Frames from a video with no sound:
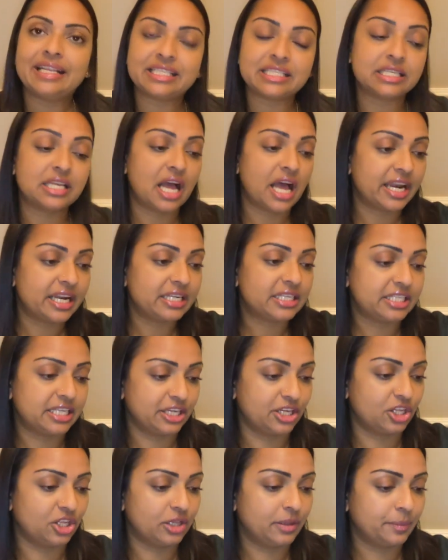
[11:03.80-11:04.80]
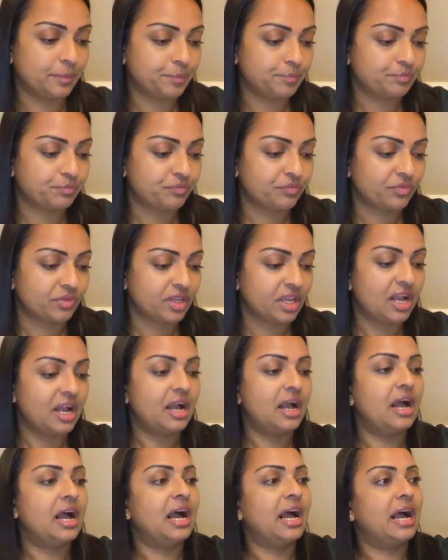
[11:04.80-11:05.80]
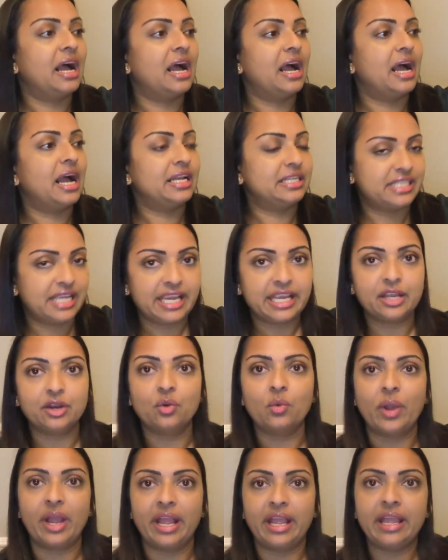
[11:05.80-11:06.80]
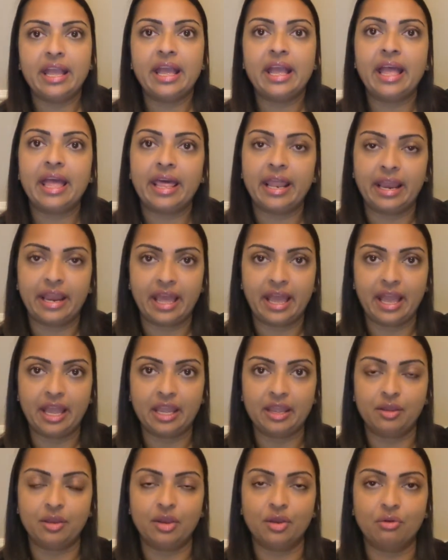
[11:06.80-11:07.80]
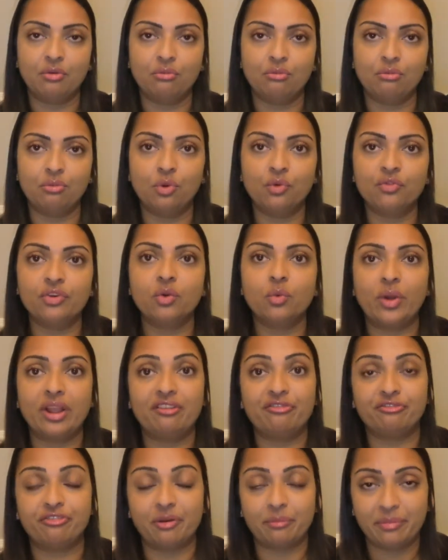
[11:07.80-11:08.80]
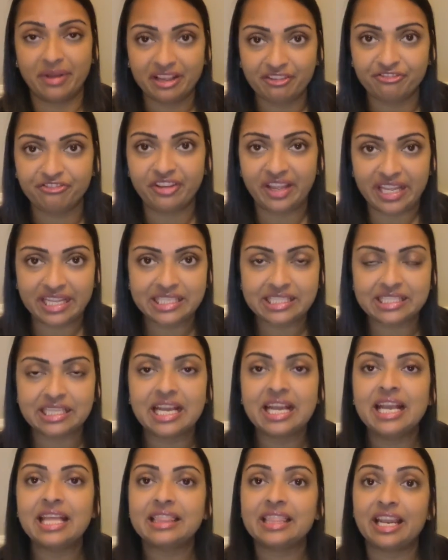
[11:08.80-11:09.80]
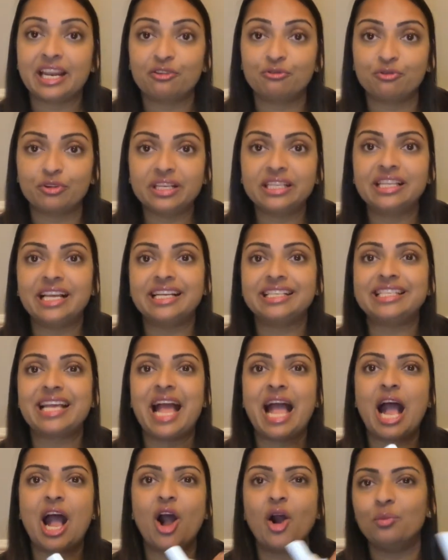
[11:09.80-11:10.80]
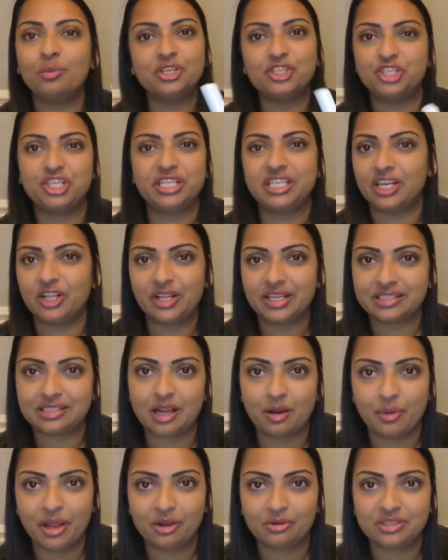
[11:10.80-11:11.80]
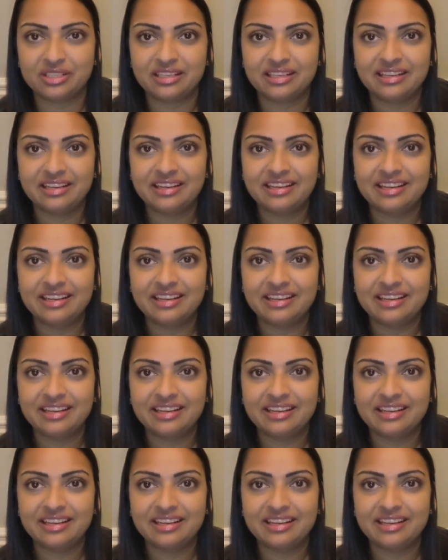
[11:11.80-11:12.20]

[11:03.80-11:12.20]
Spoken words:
It's not until I take it away and I move it away from my face that I realize how much detail has come out.